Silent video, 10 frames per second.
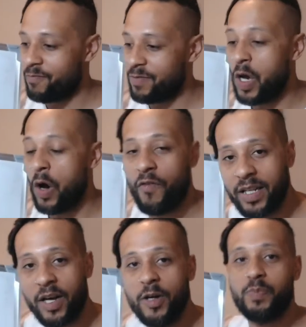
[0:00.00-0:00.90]

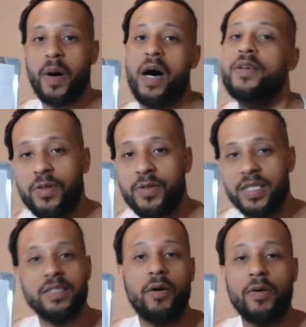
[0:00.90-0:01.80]
Resolving those puzzles
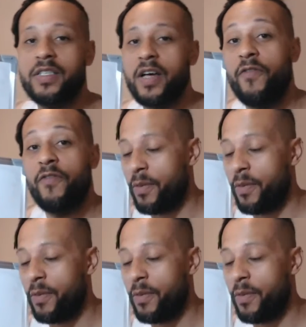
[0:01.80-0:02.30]
and so on and so forth.